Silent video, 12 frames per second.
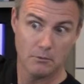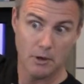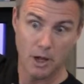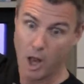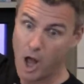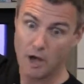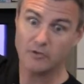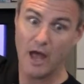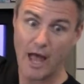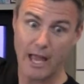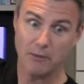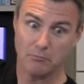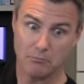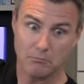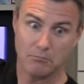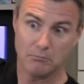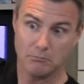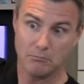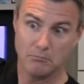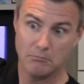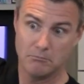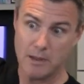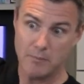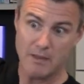A long time.
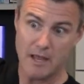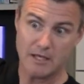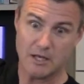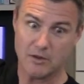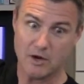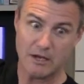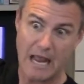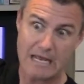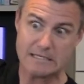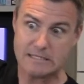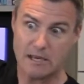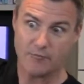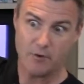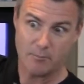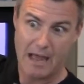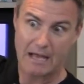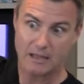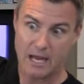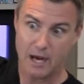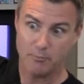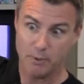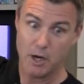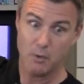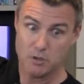Maybe they did their days different back there,
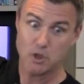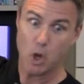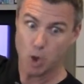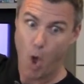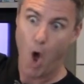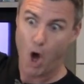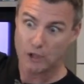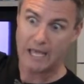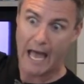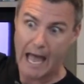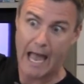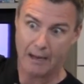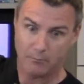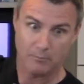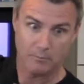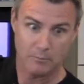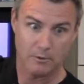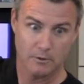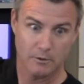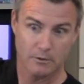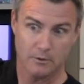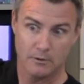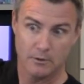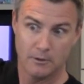but it was a long time.
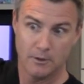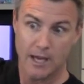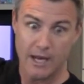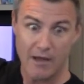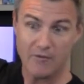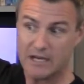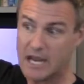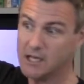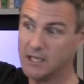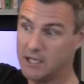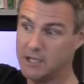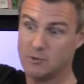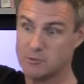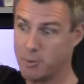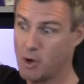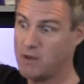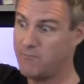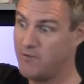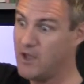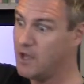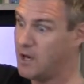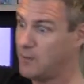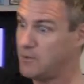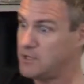And evidently he was pretty
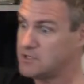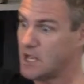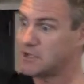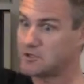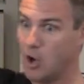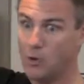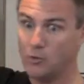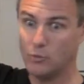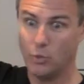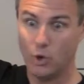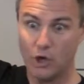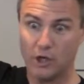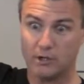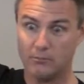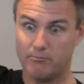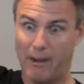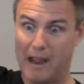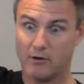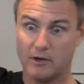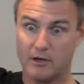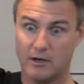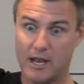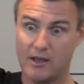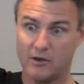fit. I mean, he's like toting wood and
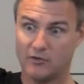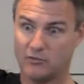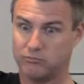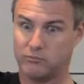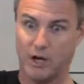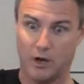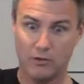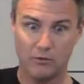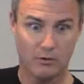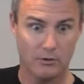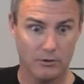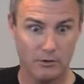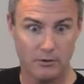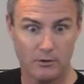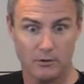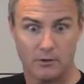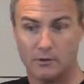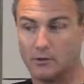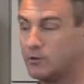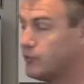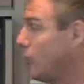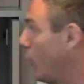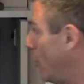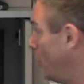pounding nails, you know.
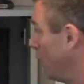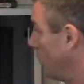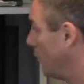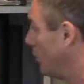So